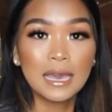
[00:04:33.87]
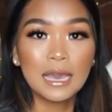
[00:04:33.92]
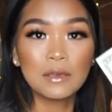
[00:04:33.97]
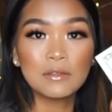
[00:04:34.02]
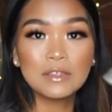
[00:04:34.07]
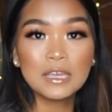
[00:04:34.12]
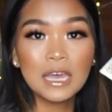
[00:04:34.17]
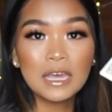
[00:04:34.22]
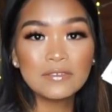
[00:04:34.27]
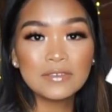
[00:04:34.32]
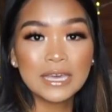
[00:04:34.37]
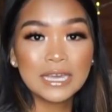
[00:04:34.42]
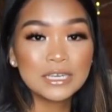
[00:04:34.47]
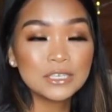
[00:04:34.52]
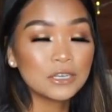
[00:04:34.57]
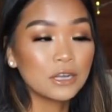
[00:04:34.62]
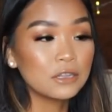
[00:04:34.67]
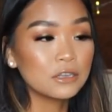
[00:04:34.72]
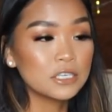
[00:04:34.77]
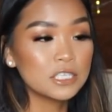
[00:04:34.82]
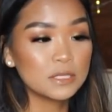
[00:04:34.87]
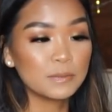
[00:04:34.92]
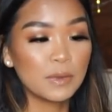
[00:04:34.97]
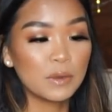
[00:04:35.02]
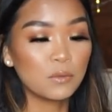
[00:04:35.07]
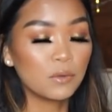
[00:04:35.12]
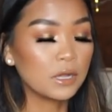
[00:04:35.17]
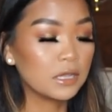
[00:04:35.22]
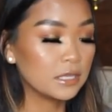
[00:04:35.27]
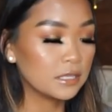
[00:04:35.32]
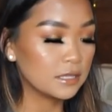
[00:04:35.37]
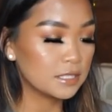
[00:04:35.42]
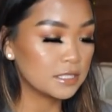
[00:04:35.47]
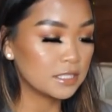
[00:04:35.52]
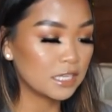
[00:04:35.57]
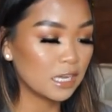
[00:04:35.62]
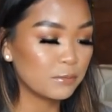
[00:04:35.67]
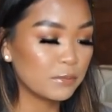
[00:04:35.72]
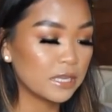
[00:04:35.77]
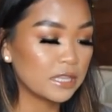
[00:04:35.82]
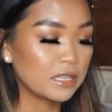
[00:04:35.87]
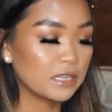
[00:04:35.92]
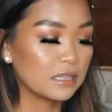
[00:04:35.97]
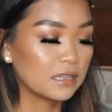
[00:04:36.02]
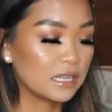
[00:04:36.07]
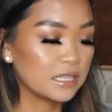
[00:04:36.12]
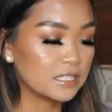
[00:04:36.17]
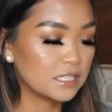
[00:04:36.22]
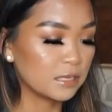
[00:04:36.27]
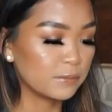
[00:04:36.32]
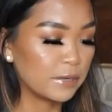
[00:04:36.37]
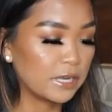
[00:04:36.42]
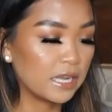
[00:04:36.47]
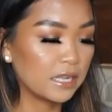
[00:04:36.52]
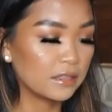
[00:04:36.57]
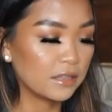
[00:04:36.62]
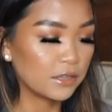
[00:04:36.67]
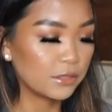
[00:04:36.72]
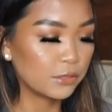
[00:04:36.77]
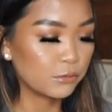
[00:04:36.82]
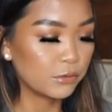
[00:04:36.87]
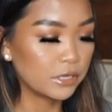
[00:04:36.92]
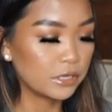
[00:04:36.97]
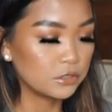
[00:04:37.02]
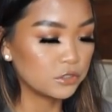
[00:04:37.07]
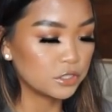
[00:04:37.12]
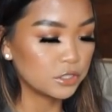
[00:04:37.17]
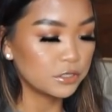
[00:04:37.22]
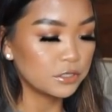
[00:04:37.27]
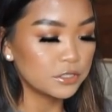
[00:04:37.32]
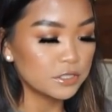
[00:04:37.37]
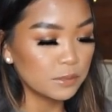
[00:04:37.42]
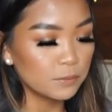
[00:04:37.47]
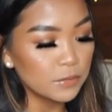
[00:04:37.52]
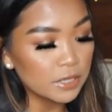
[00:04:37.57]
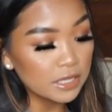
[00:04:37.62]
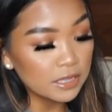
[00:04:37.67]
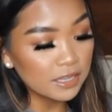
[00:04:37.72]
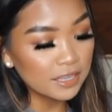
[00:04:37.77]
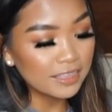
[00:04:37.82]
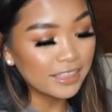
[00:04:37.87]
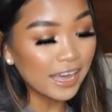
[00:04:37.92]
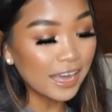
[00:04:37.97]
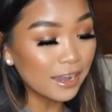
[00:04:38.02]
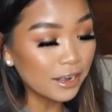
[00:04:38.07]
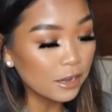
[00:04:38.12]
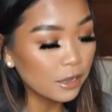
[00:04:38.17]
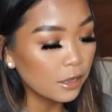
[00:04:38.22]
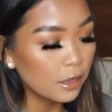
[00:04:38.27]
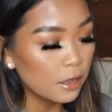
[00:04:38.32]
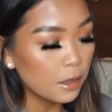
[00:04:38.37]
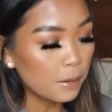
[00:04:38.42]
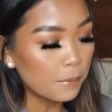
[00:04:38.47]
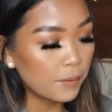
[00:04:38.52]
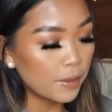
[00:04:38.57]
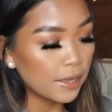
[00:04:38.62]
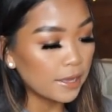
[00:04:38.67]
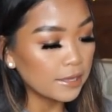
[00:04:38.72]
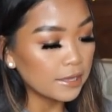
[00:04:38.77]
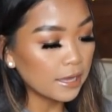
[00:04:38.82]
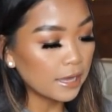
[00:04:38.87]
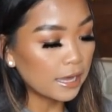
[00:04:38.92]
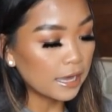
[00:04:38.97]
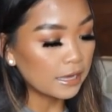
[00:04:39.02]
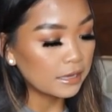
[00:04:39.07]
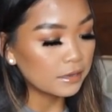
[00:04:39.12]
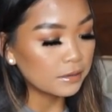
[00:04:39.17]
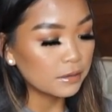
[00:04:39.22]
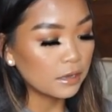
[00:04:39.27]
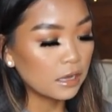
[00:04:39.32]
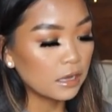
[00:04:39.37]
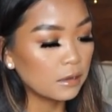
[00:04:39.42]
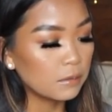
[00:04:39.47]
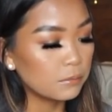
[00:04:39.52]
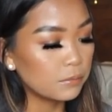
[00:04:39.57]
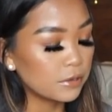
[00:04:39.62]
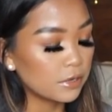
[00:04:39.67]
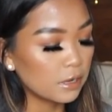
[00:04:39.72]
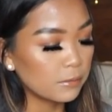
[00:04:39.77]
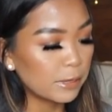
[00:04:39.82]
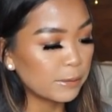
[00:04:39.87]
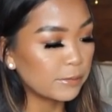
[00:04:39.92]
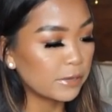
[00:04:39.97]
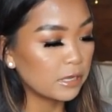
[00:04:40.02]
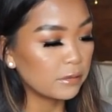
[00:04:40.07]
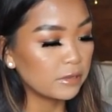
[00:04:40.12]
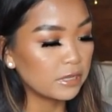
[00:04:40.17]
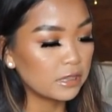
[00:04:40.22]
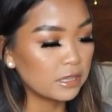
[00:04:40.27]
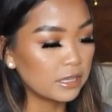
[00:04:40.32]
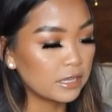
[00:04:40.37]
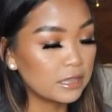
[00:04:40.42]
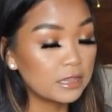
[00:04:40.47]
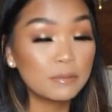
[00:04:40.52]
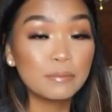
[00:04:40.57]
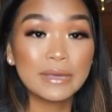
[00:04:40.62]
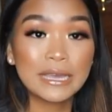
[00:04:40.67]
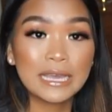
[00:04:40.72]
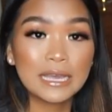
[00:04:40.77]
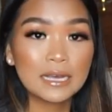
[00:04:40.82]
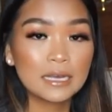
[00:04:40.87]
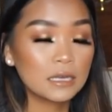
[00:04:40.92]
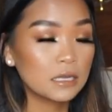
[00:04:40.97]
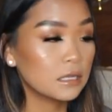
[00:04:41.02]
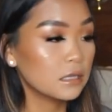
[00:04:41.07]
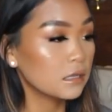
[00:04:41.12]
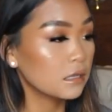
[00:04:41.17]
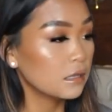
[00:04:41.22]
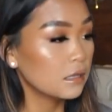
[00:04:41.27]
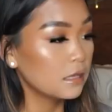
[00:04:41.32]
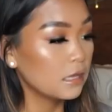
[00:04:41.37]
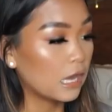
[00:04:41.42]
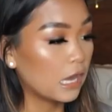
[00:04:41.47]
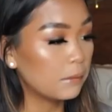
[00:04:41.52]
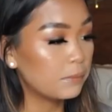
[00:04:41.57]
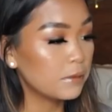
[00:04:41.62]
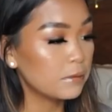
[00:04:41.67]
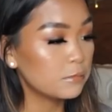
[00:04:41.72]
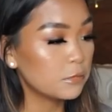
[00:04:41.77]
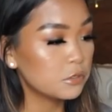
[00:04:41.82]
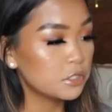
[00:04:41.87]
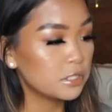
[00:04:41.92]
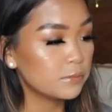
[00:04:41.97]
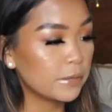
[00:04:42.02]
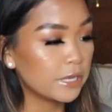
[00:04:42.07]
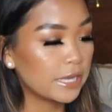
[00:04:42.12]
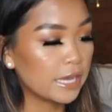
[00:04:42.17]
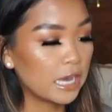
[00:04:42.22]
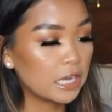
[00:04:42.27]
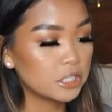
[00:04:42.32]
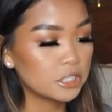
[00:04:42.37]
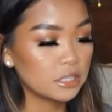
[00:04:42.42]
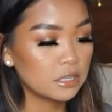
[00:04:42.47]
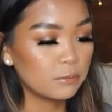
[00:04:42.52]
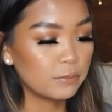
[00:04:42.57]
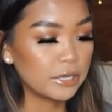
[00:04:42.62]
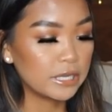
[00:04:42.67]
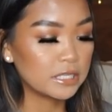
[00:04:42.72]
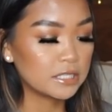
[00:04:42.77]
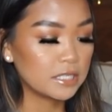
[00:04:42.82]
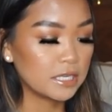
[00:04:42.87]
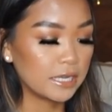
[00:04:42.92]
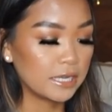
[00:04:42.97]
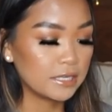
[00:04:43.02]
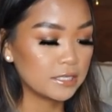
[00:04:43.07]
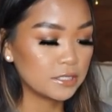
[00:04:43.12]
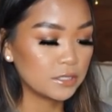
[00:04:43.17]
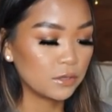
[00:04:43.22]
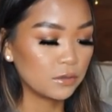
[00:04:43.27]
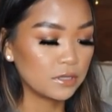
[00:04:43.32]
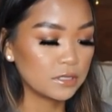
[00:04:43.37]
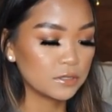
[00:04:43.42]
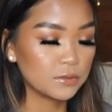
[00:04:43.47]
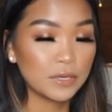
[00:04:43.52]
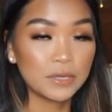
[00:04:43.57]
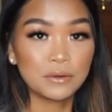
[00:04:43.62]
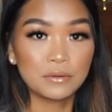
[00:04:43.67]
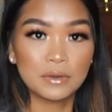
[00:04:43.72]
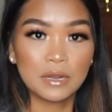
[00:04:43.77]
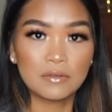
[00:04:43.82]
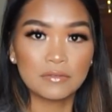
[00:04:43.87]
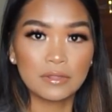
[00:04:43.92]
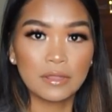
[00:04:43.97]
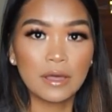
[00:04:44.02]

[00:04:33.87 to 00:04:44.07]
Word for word: only have $8 in my wallet this time. I think last time I had like $300 or something like that. But yeah, I put all my money in the bank. I put most of my cash in the bank today, so that's why I don't have a